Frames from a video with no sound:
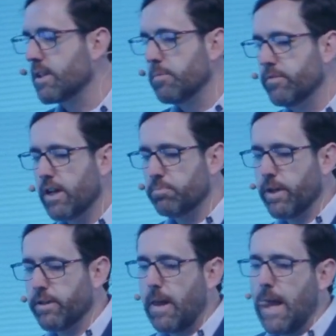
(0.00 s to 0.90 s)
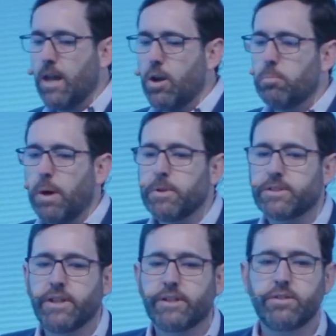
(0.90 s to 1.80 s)
of that, but public
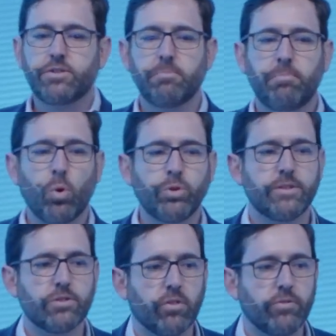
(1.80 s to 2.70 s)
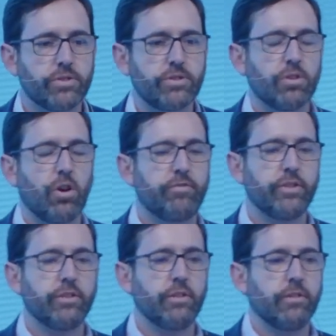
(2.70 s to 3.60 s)
sector support is
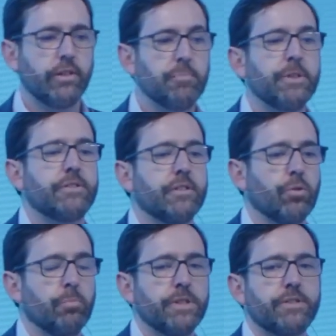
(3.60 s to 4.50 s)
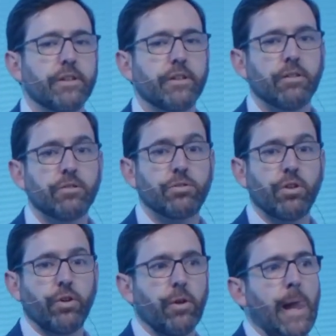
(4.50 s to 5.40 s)
often limited or missing.
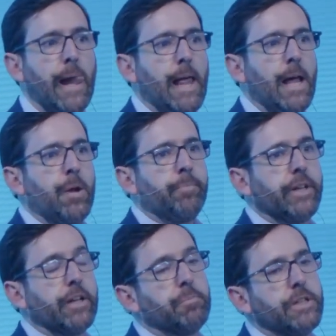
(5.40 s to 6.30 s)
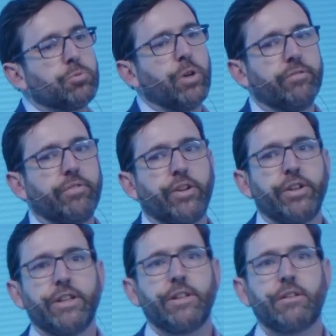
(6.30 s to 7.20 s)
So it means we have very,